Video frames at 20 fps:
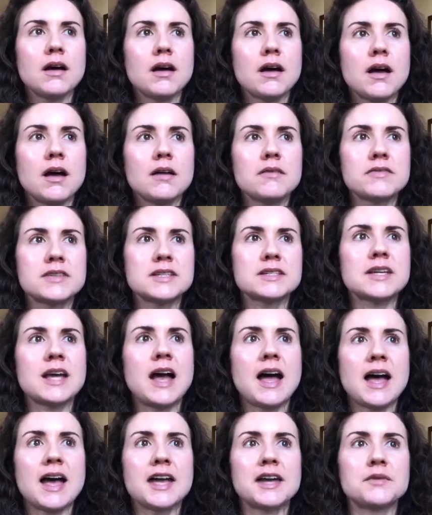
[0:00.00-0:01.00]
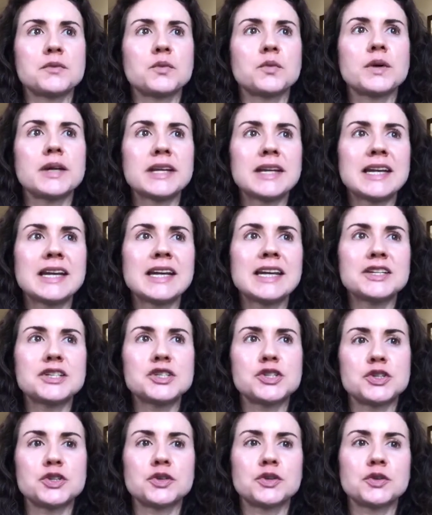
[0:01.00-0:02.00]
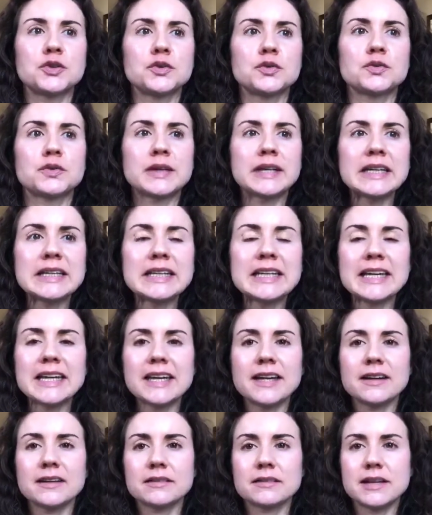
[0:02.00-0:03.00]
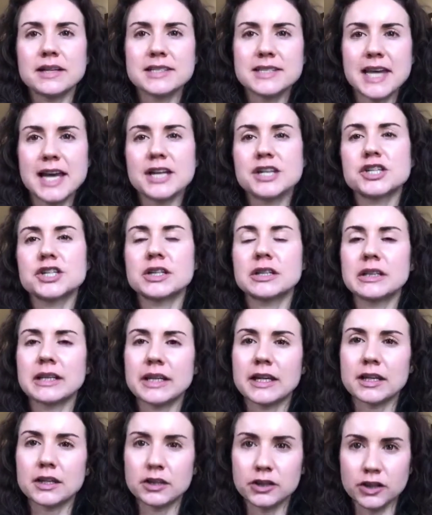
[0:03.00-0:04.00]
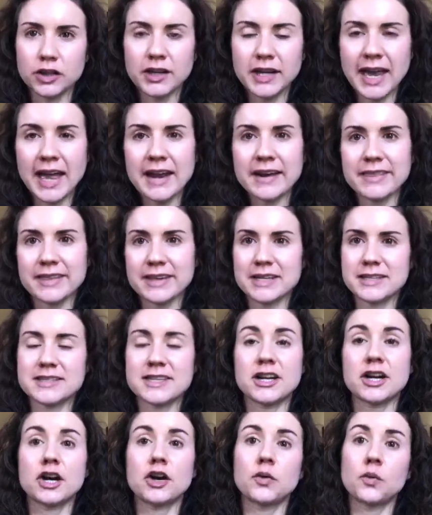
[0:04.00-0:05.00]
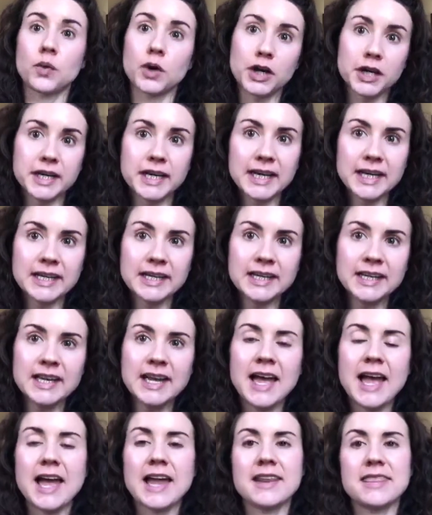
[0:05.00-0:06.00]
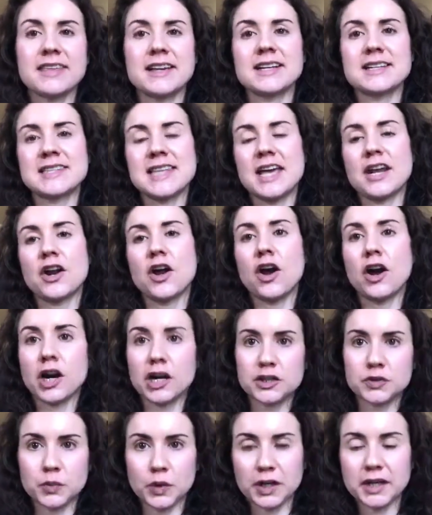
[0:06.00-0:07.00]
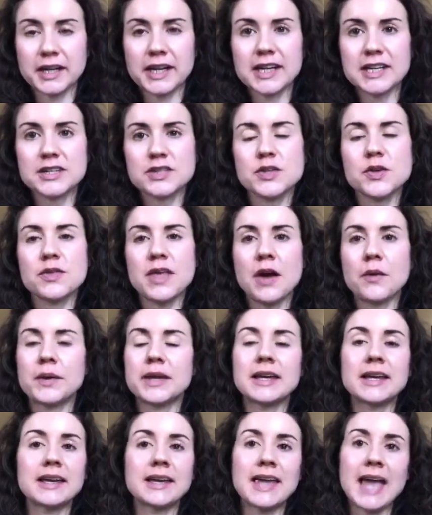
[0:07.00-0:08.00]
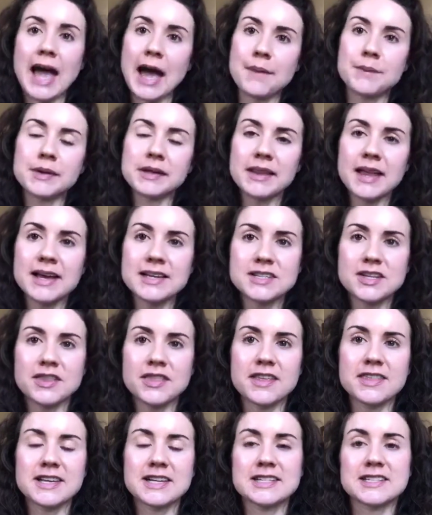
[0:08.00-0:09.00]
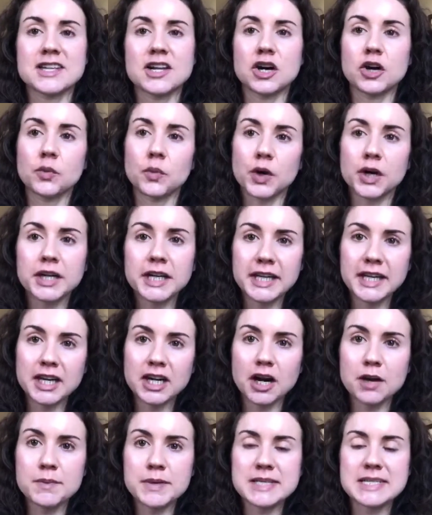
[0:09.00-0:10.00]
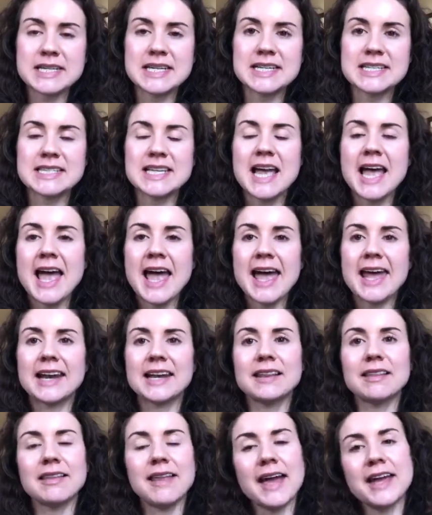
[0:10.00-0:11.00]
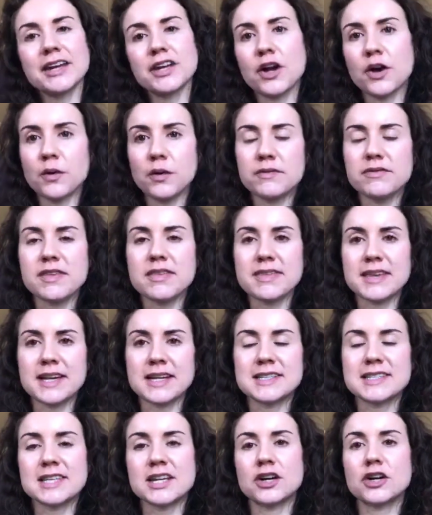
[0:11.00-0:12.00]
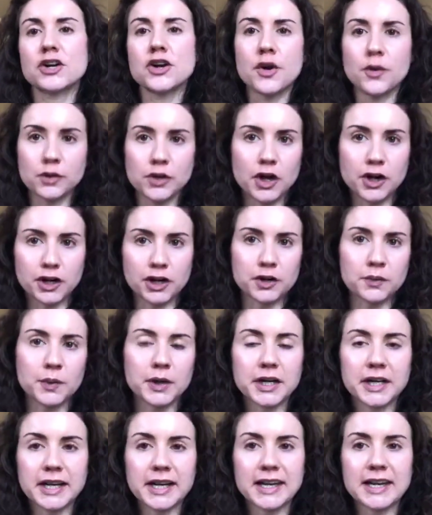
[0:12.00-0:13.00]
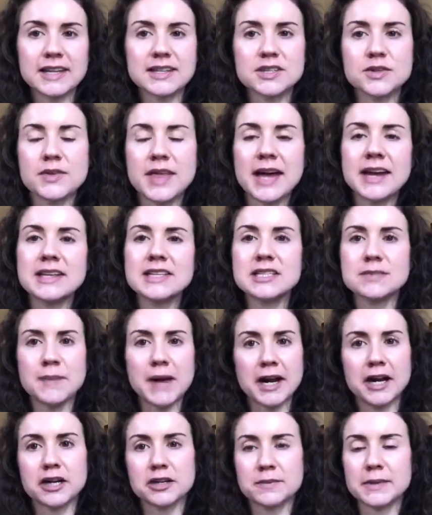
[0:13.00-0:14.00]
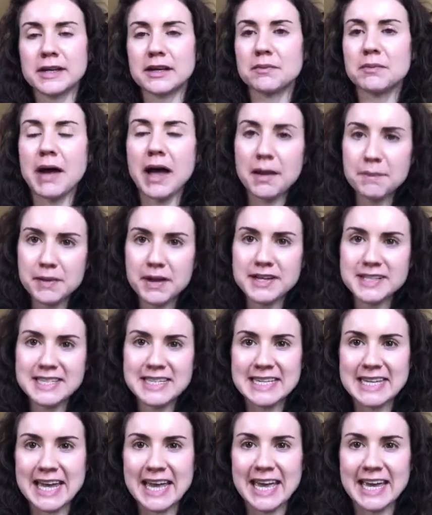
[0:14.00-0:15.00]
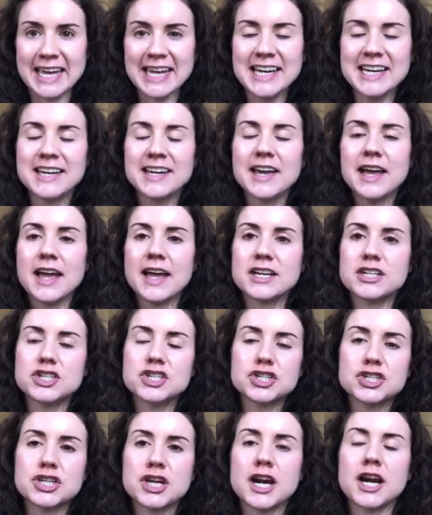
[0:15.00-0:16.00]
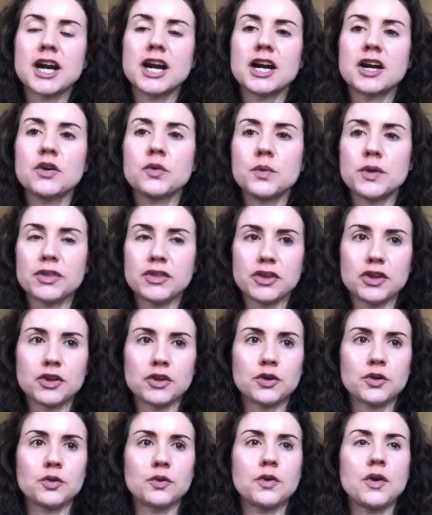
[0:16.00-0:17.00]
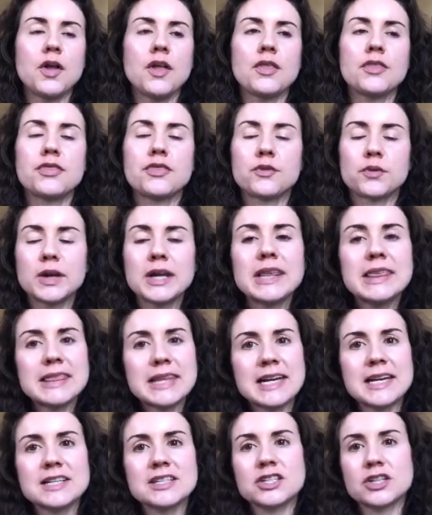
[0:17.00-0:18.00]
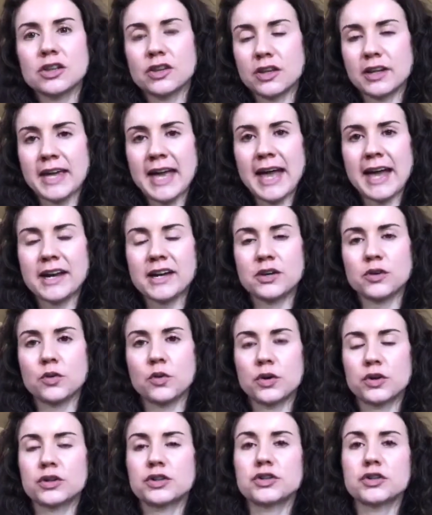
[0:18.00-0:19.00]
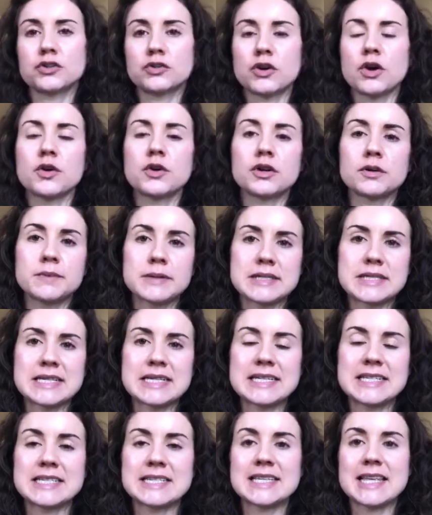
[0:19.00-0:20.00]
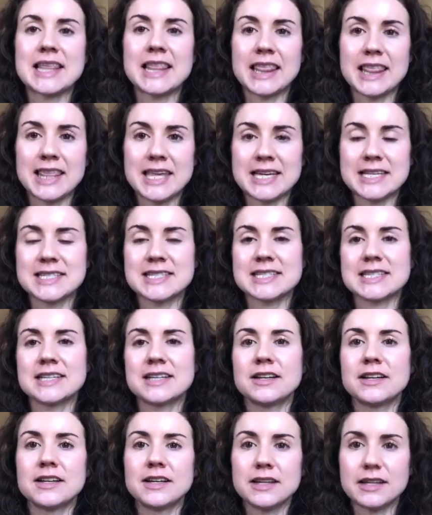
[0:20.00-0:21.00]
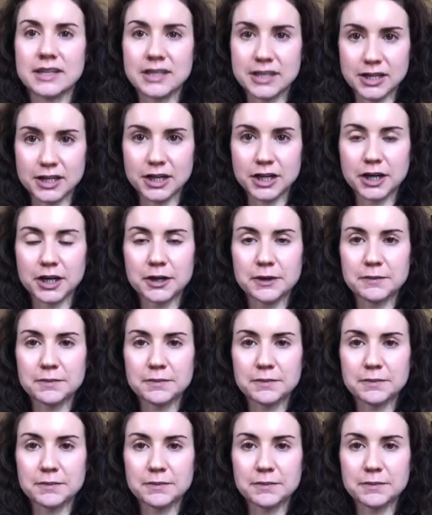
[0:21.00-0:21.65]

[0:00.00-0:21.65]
of the time we need to really intentionally look at things that are working and things that aren't working so that we can capitalize on the things that are working in our business and let go of the things that are no longer working. And so that inspired me to pop on today and share with you 3 things to look at in order to grow your business this year.